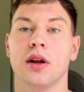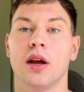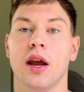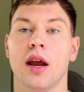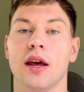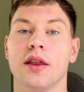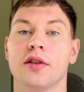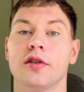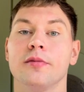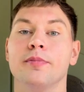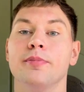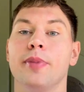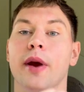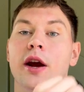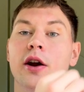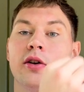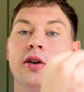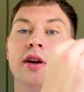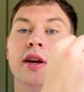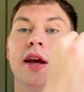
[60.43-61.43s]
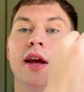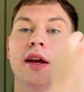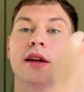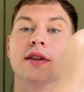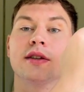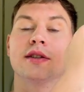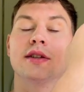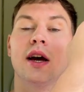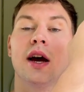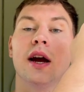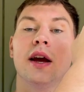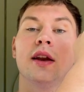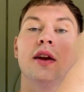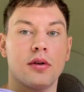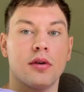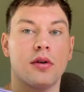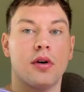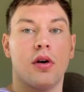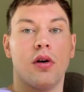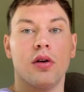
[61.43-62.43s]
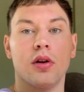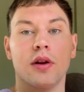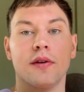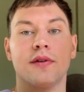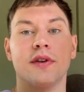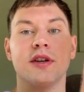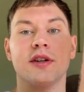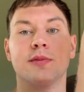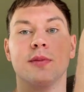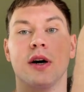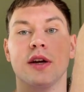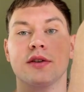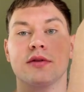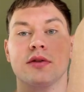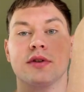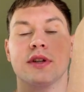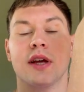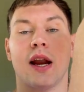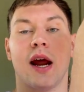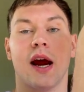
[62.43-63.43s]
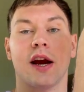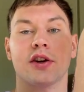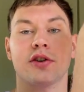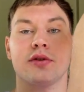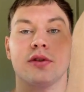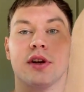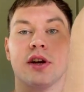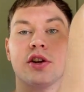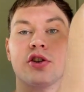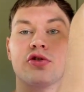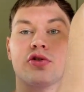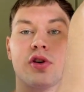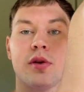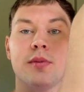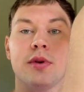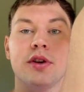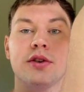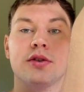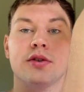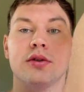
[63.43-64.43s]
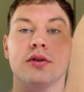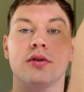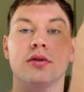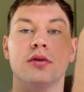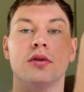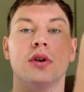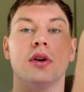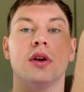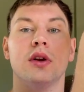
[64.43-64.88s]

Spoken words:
and they're buried inside all of these muscles that actually contribute to